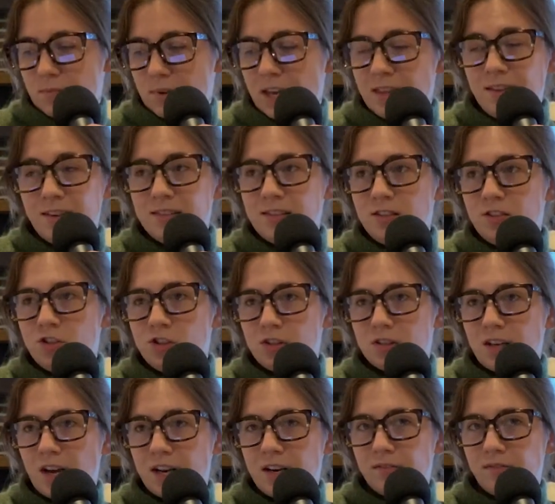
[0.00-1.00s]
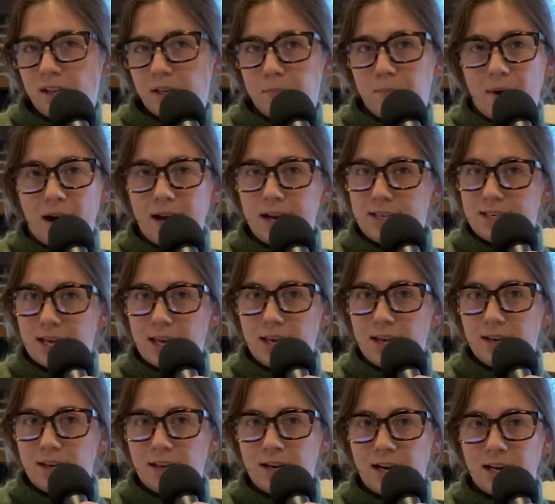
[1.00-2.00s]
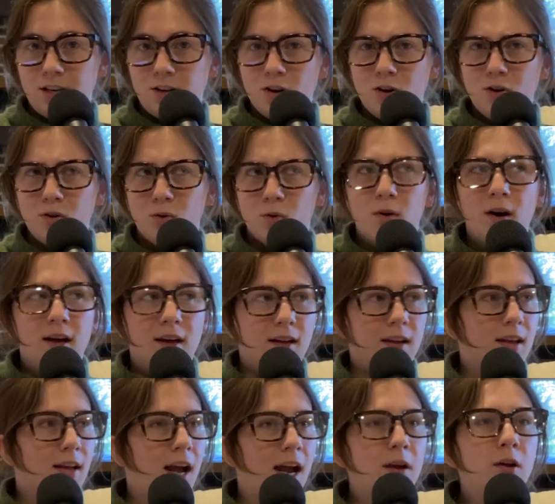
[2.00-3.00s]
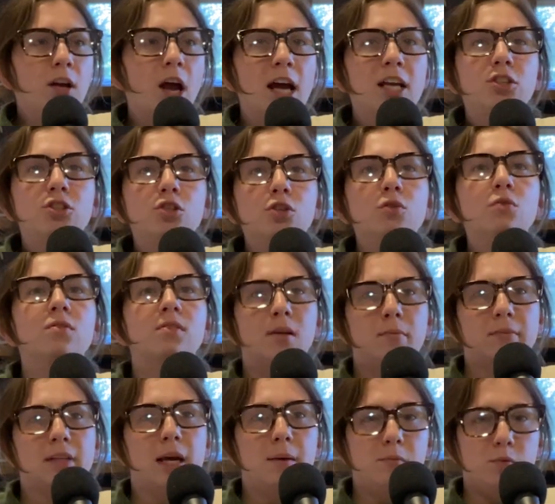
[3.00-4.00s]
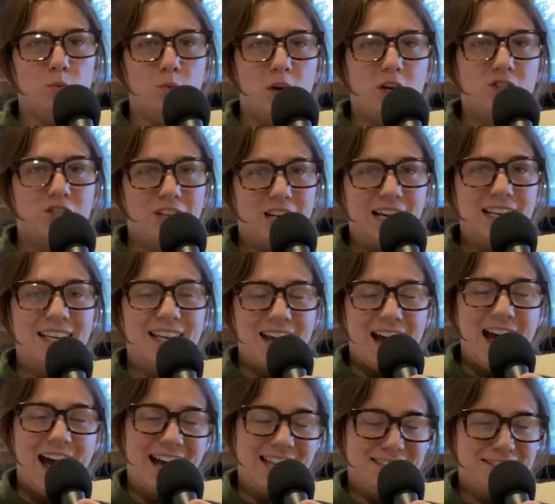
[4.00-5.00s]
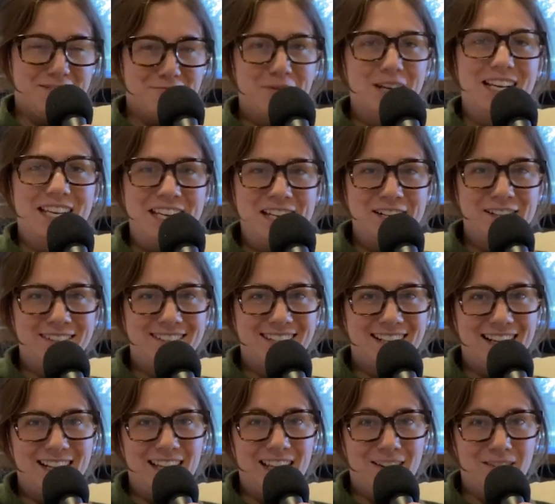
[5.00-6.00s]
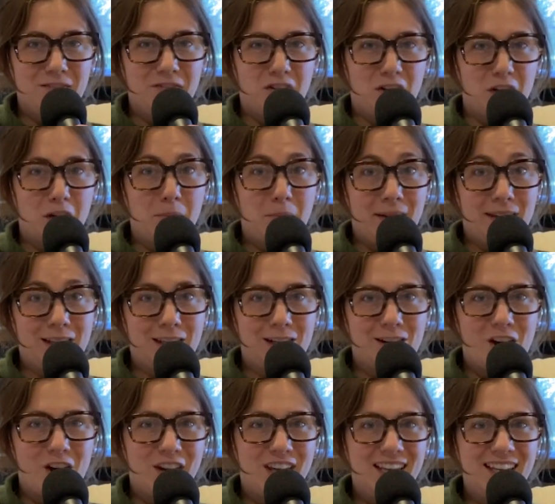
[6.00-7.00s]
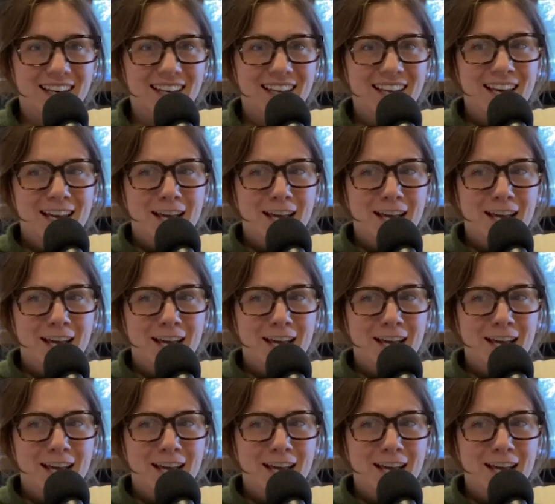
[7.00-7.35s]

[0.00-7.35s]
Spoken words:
And this is just kind of like my take. And I know I do sometimes wish that I had someone here to kind of give their opinion on it.